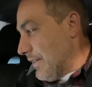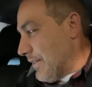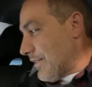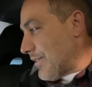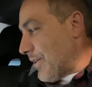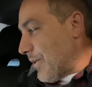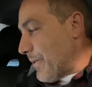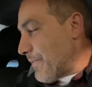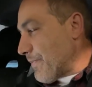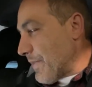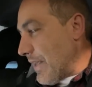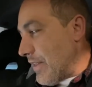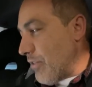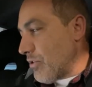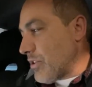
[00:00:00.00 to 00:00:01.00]
So
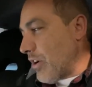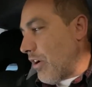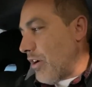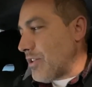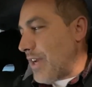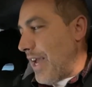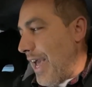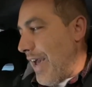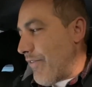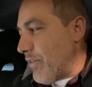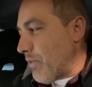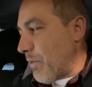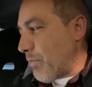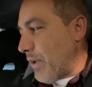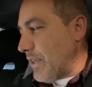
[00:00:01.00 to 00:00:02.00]
in those cars, I
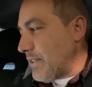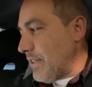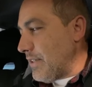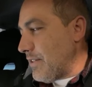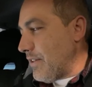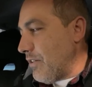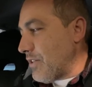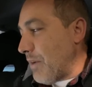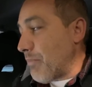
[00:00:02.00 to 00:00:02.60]
haven't replaced ECUs.